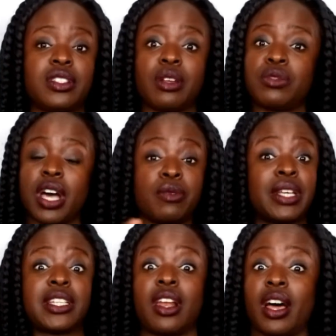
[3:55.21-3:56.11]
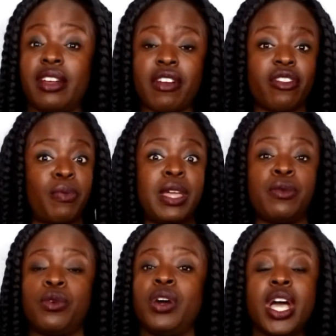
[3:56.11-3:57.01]
Sometimes that's life. Other
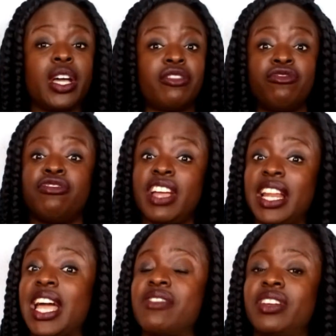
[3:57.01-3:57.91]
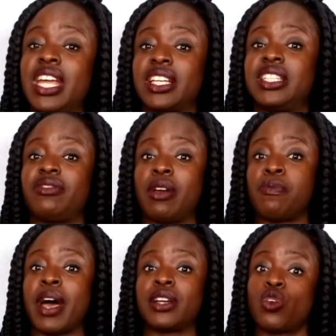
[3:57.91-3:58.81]
people can really have a negative
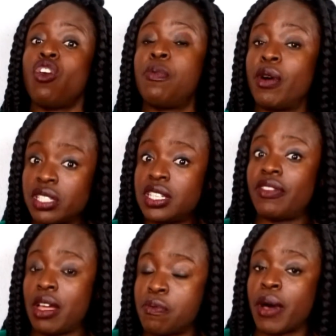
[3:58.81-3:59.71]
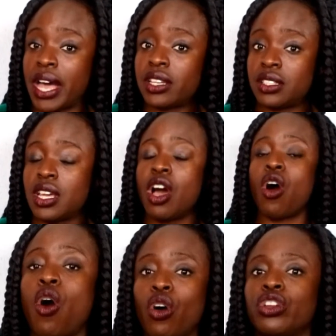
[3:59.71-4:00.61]
impact or a positive impact
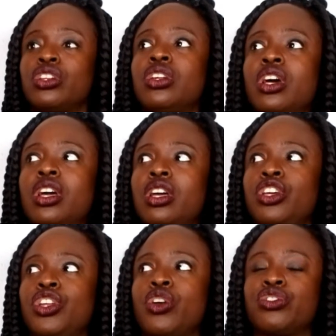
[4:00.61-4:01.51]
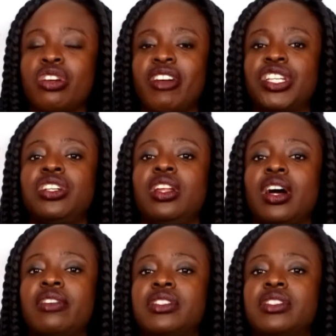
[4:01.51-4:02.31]
on your direction in life.